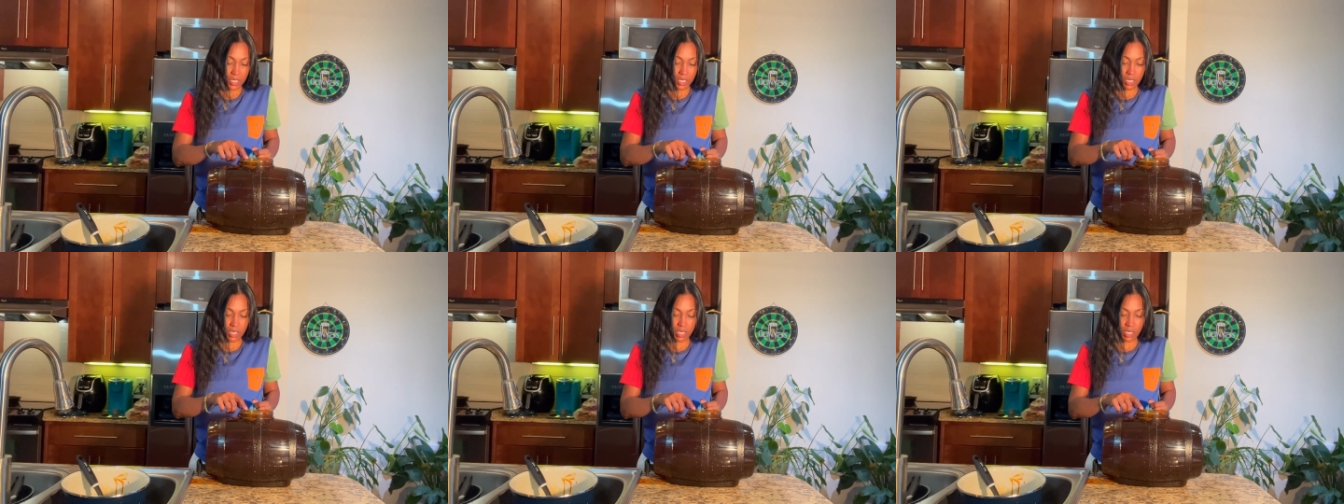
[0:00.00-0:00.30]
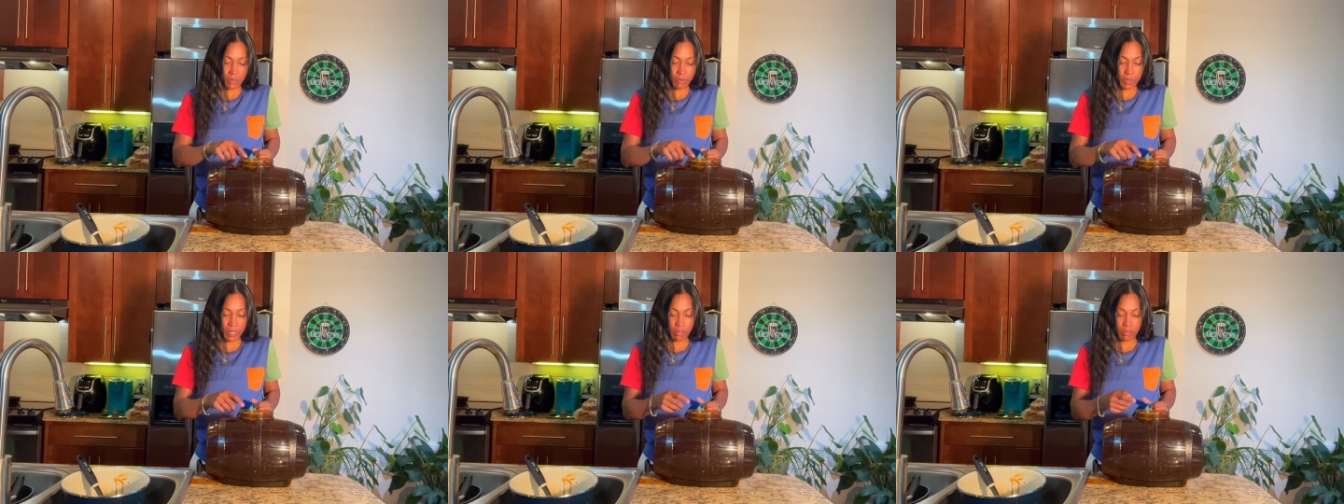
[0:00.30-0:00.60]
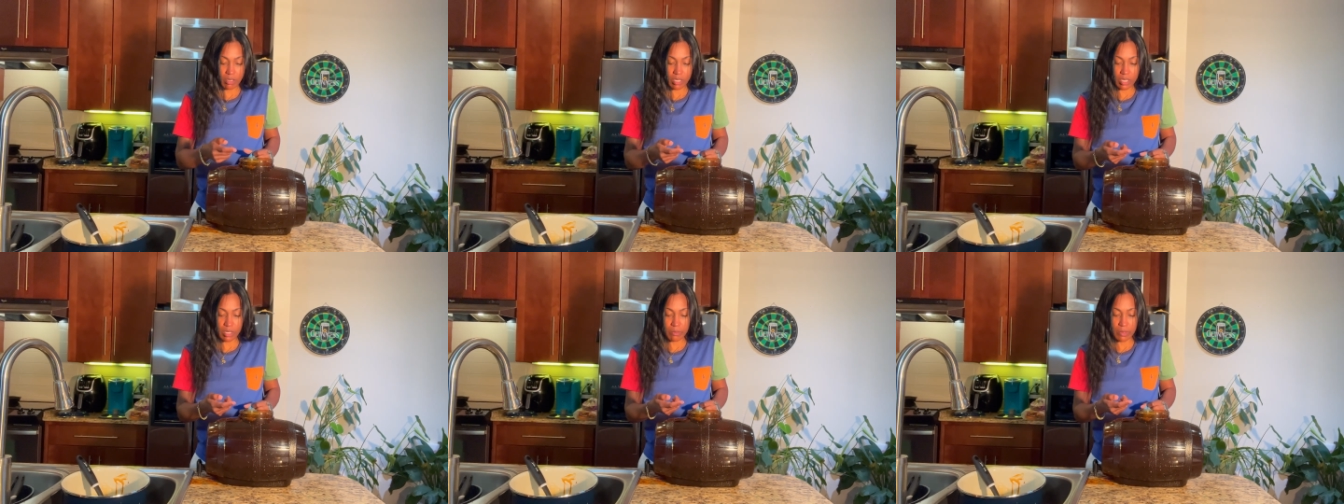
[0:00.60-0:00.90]

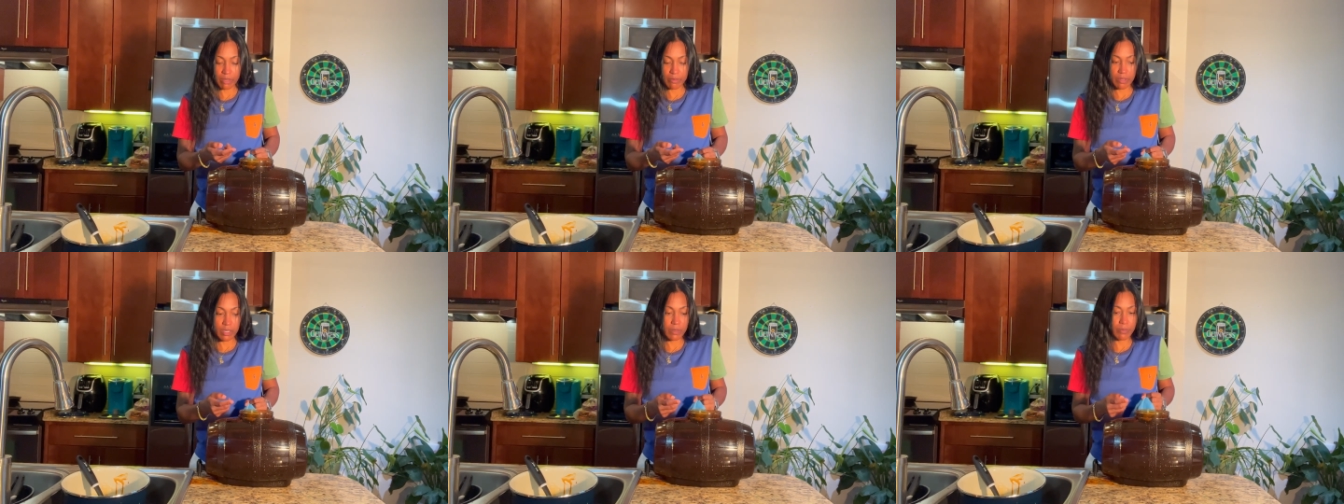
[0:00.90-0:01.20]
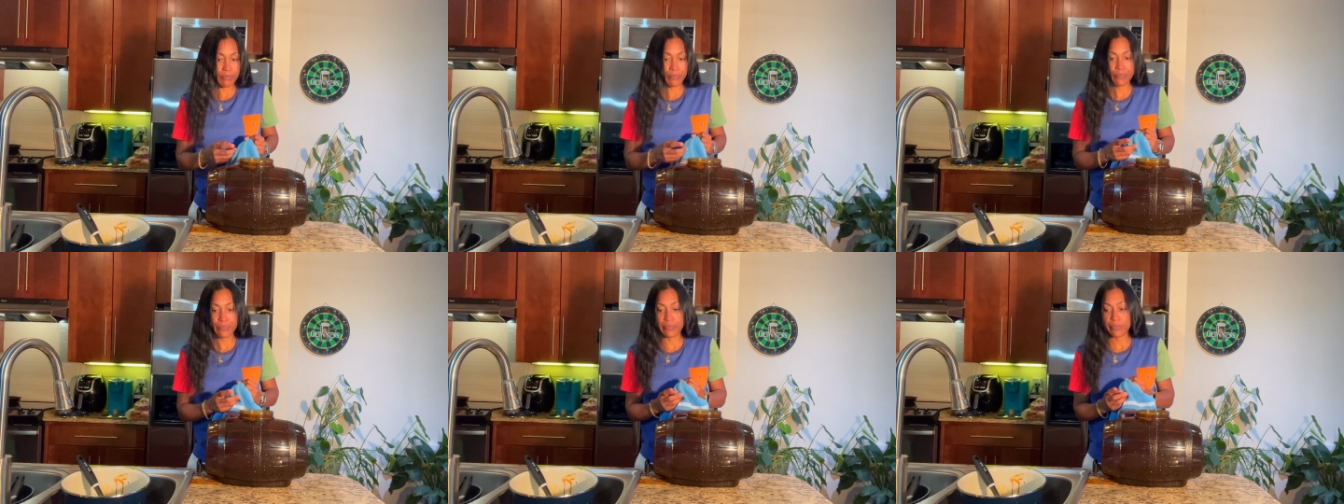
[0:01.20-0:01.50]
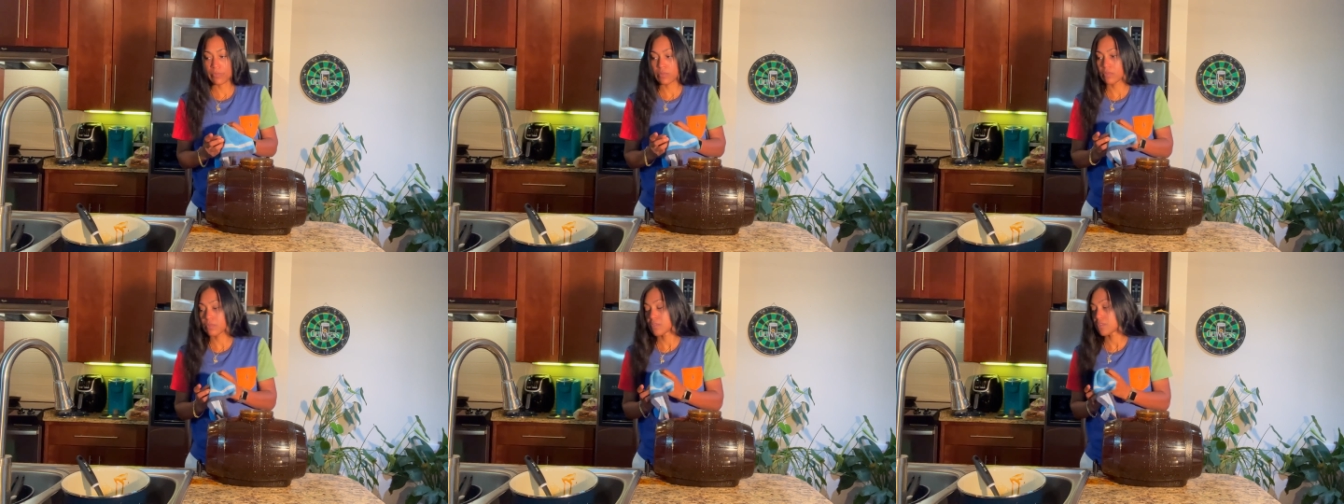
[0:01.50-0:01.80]
spilled some of it.
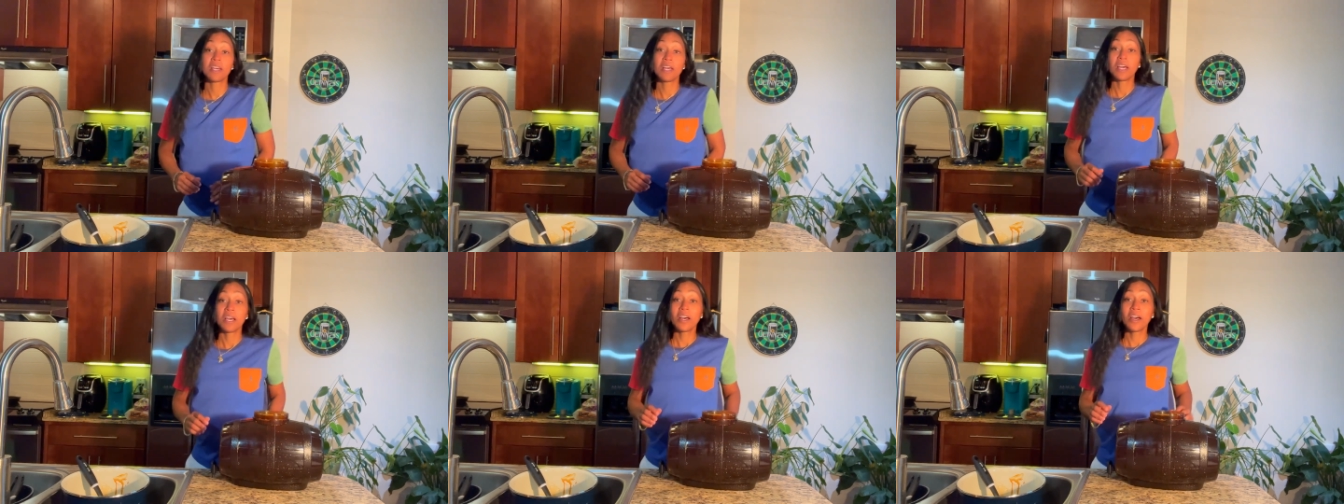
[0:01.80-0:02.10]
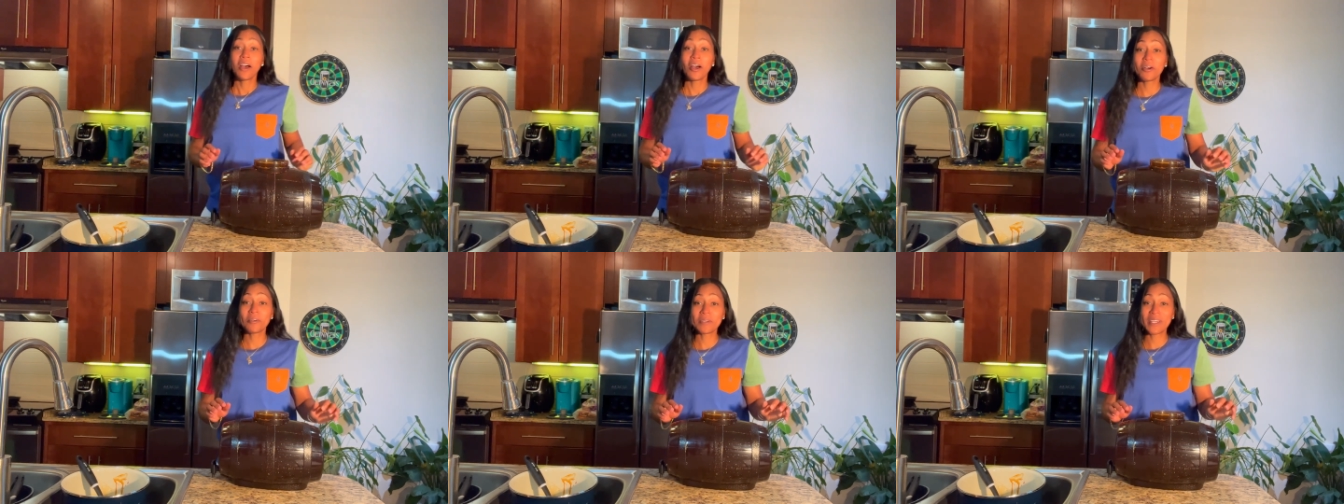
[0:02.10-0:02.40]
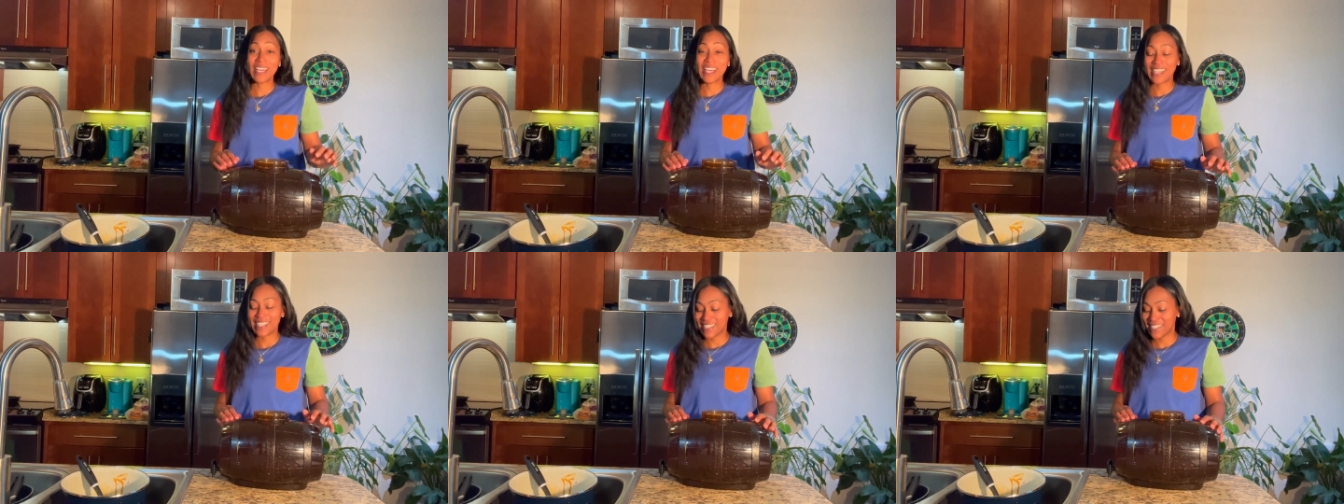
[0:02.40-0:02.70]
Okay,